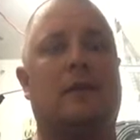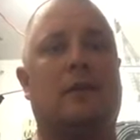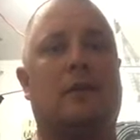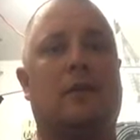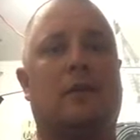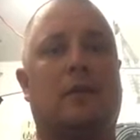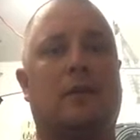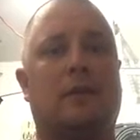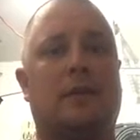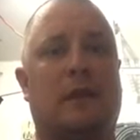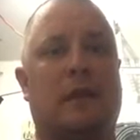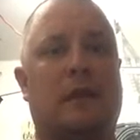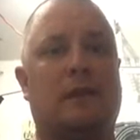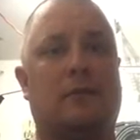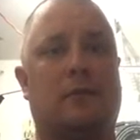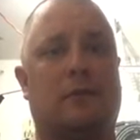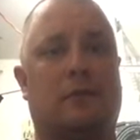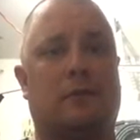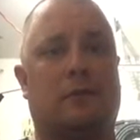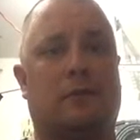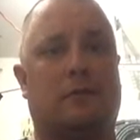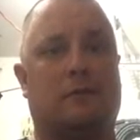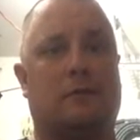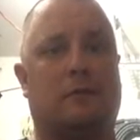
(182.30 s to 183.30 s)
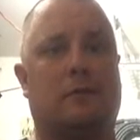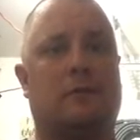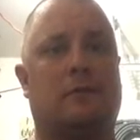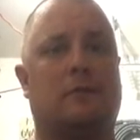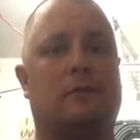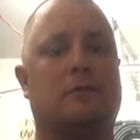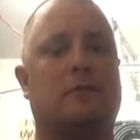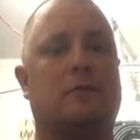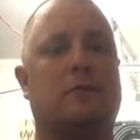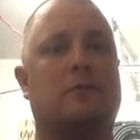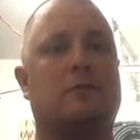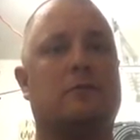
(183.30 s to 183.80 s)
Now on that note,
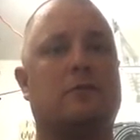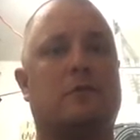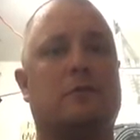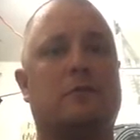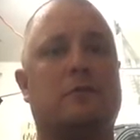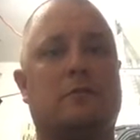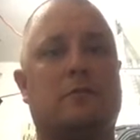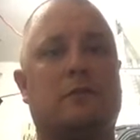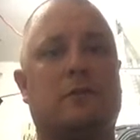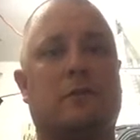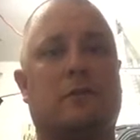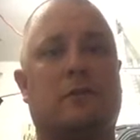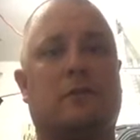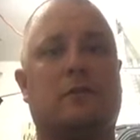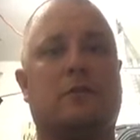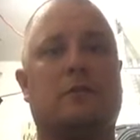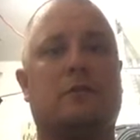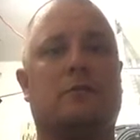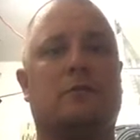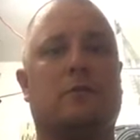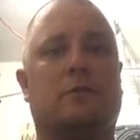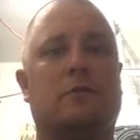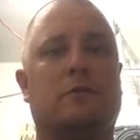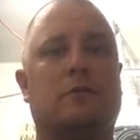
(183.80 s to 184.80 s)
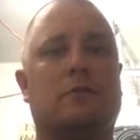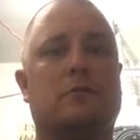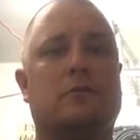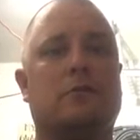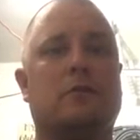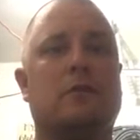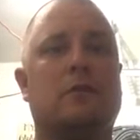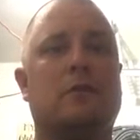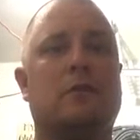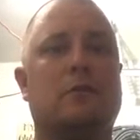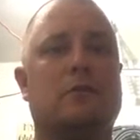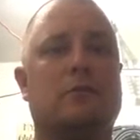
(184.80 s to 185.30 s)
there's other scenarios when you
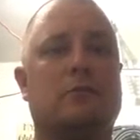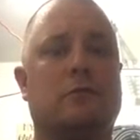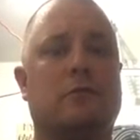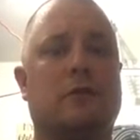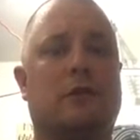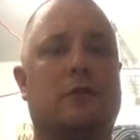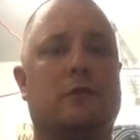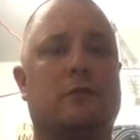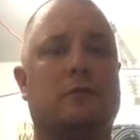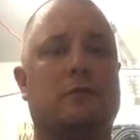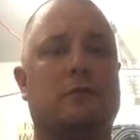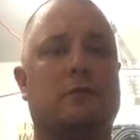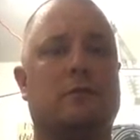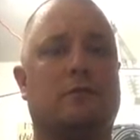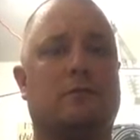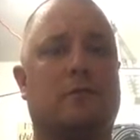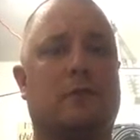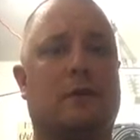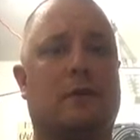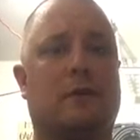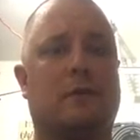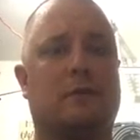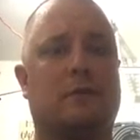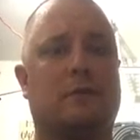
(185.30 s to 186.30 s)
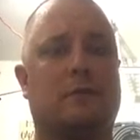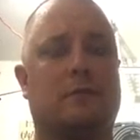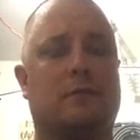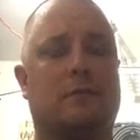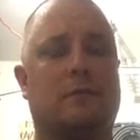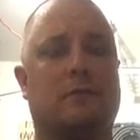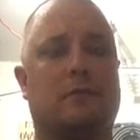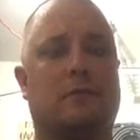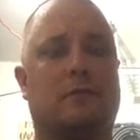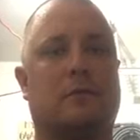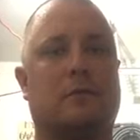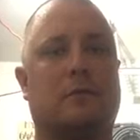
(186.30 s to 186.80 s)
should and should not use a fire
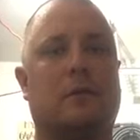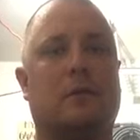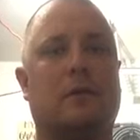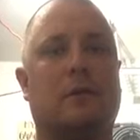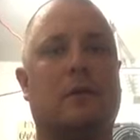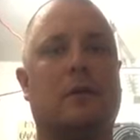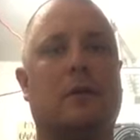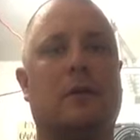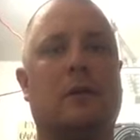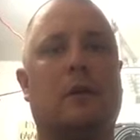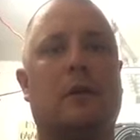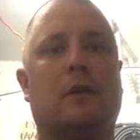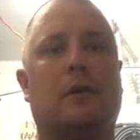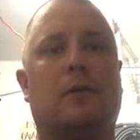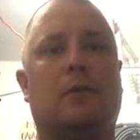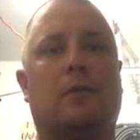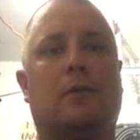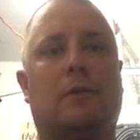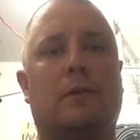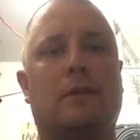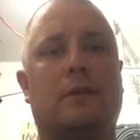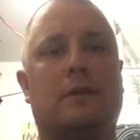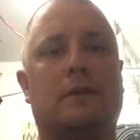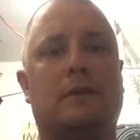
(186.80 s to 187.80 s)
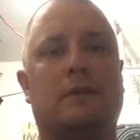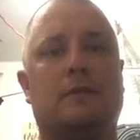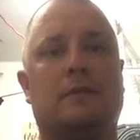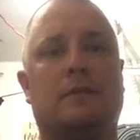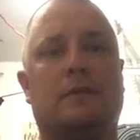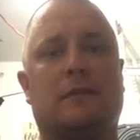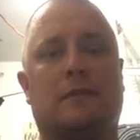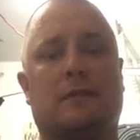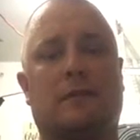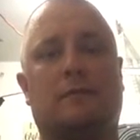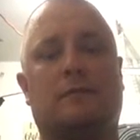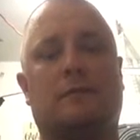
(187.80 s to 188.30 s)
extinguisher. One
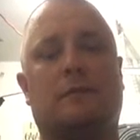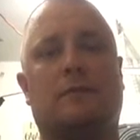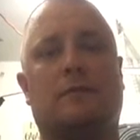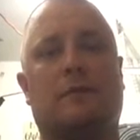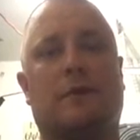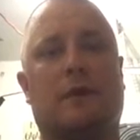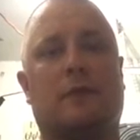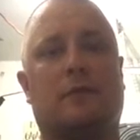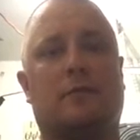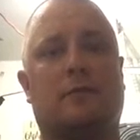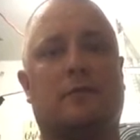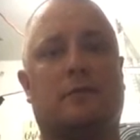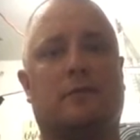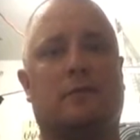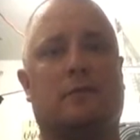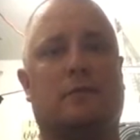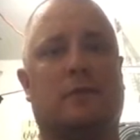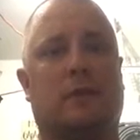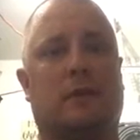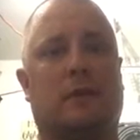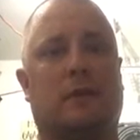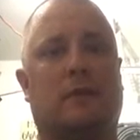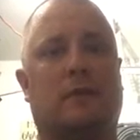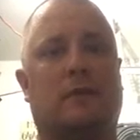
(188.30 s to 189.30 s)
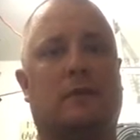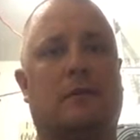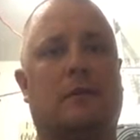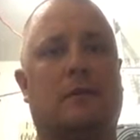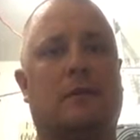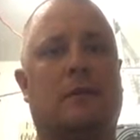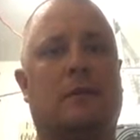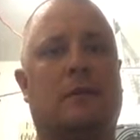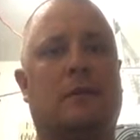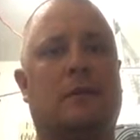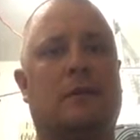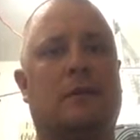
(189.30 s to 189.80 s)
is if the fire is too big.
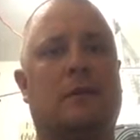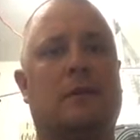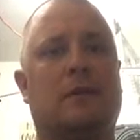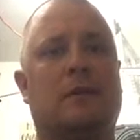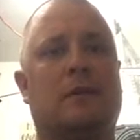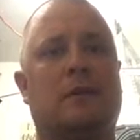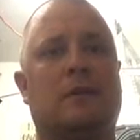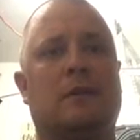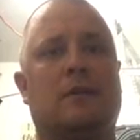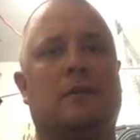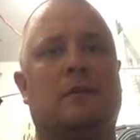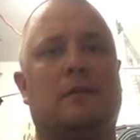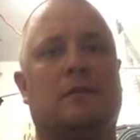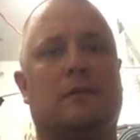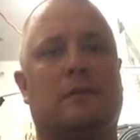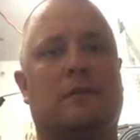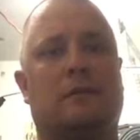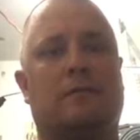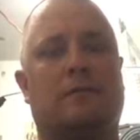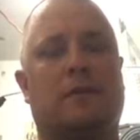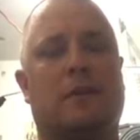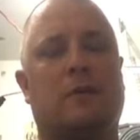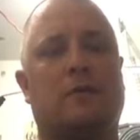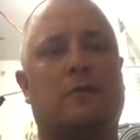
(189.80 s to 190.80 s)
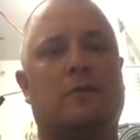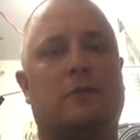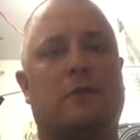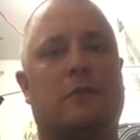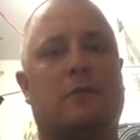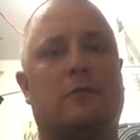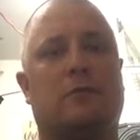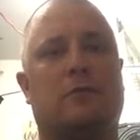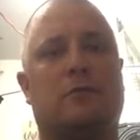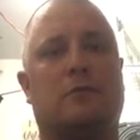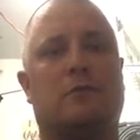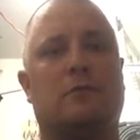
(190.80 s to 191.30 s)
Fire
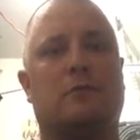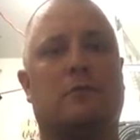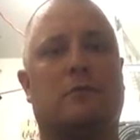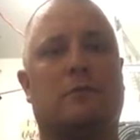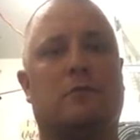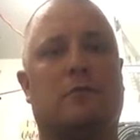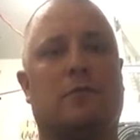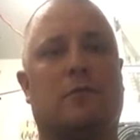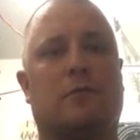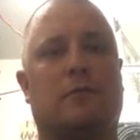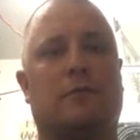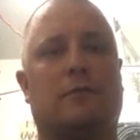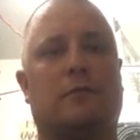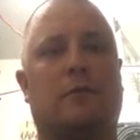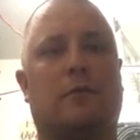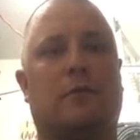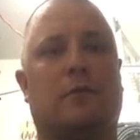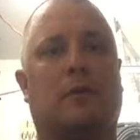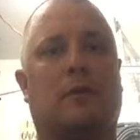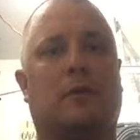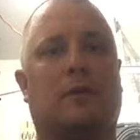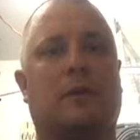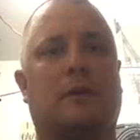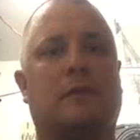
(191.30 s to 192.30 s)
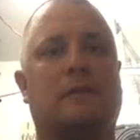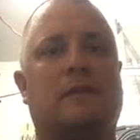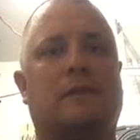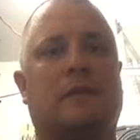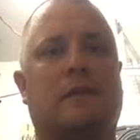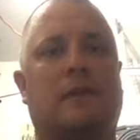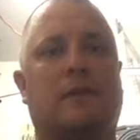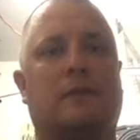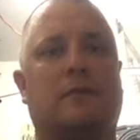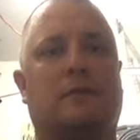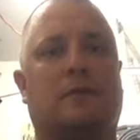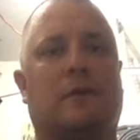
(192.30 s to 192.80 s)
extinguishers are more for
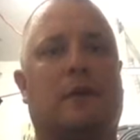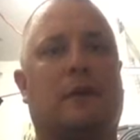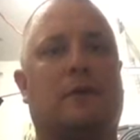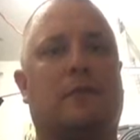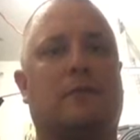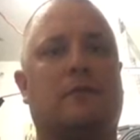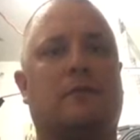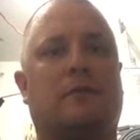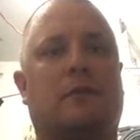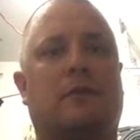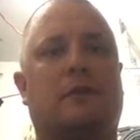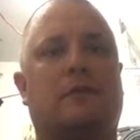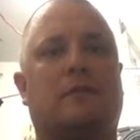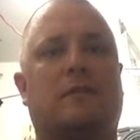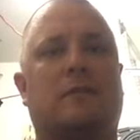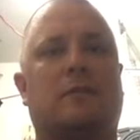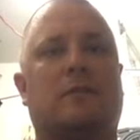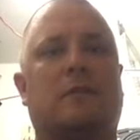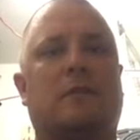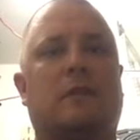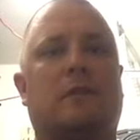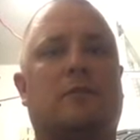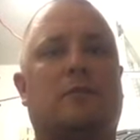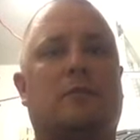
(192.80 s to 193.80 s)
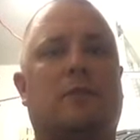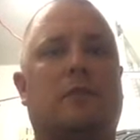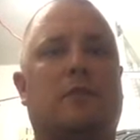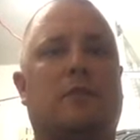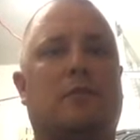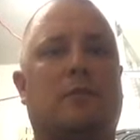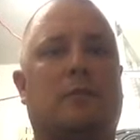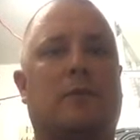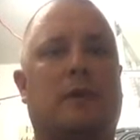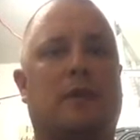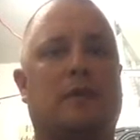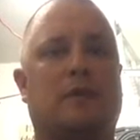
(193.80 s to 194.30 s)
contained fires, like something that would be
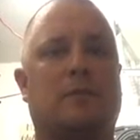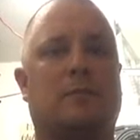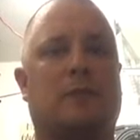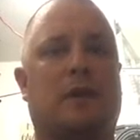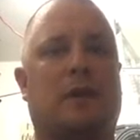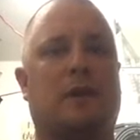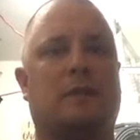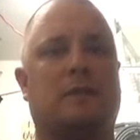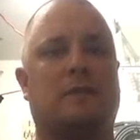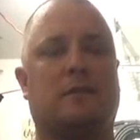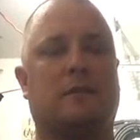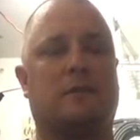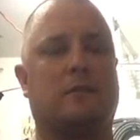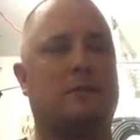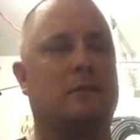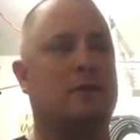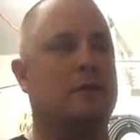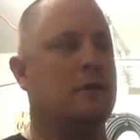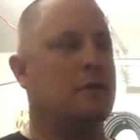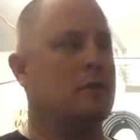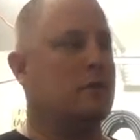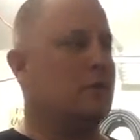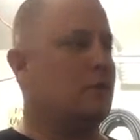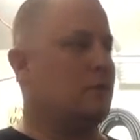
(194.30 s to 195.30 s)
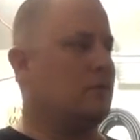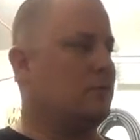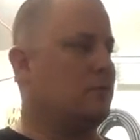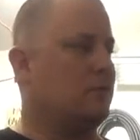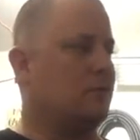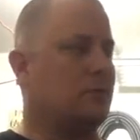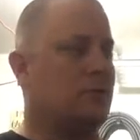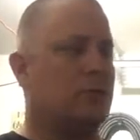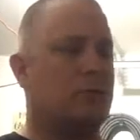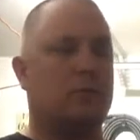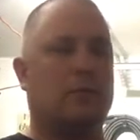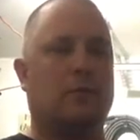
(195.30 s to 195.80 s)
in a wastebasket or
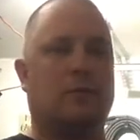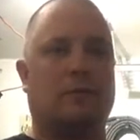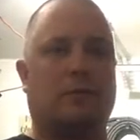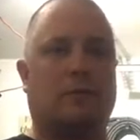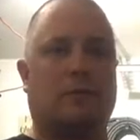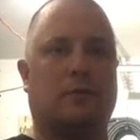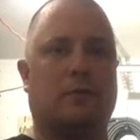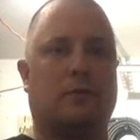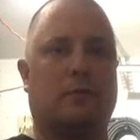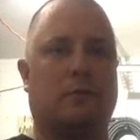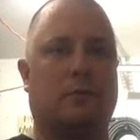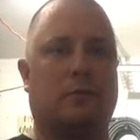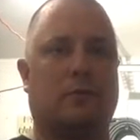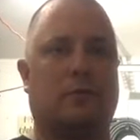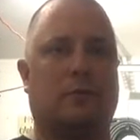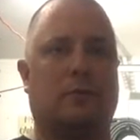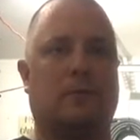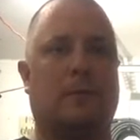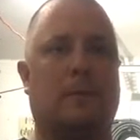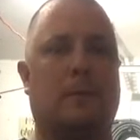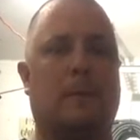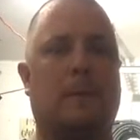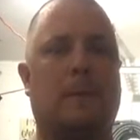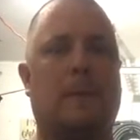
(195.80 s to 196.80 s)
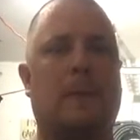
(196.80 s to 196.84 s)
in the corner of a room.